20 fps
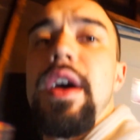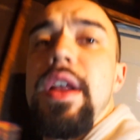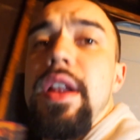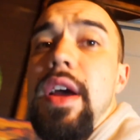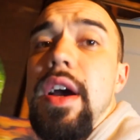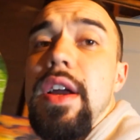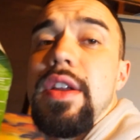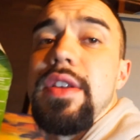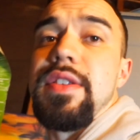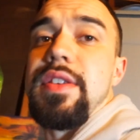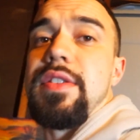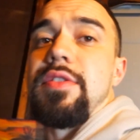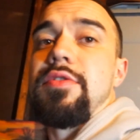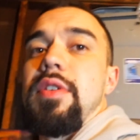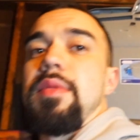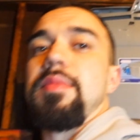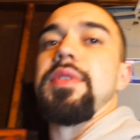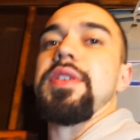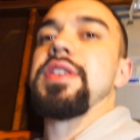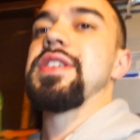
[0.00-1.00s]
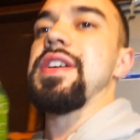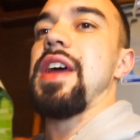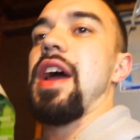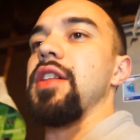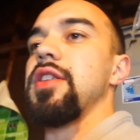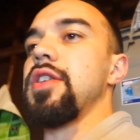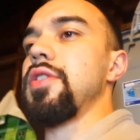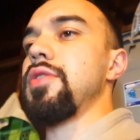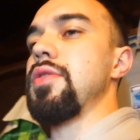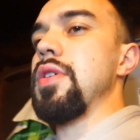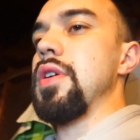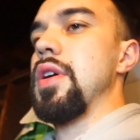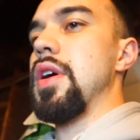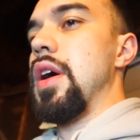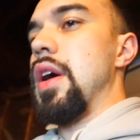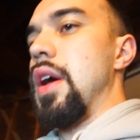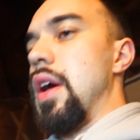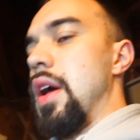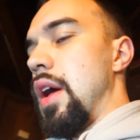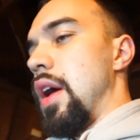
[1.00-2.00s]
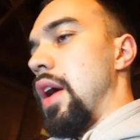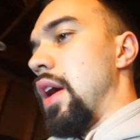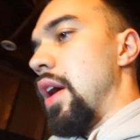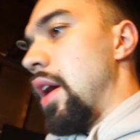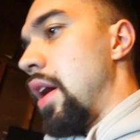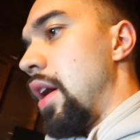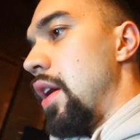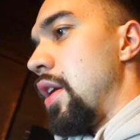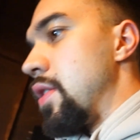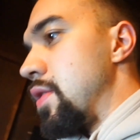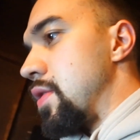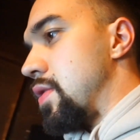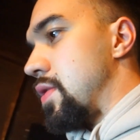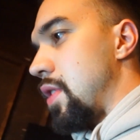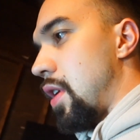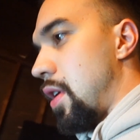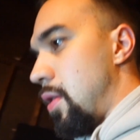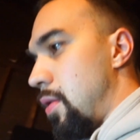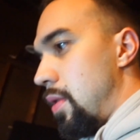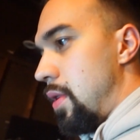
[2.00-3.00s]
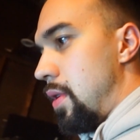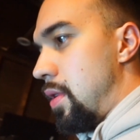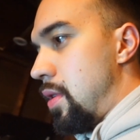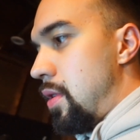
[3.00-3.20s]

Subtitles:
nut is extremely shallow. So